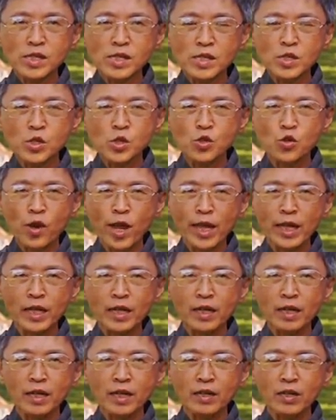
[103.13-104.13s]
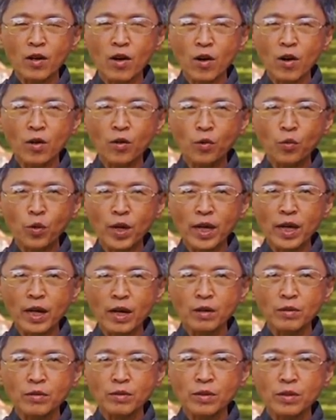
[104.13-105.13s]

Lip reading: a straight cut, all the way out.